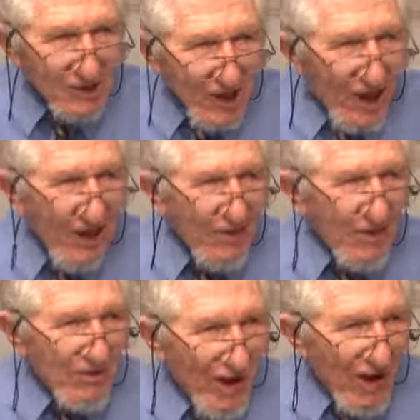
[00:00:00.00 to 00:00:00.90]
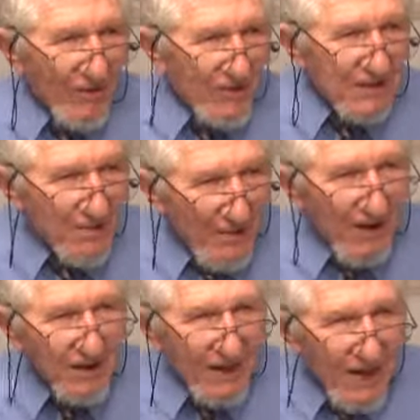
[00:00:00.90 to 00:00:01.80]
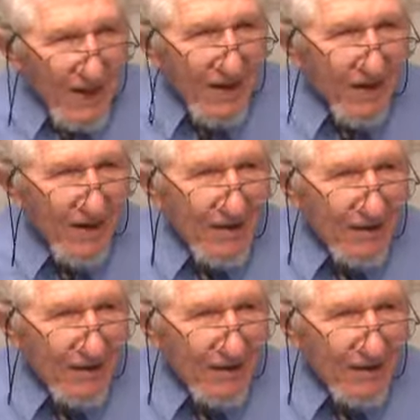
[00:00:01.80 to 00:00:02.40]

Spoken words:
starting with relevance built in,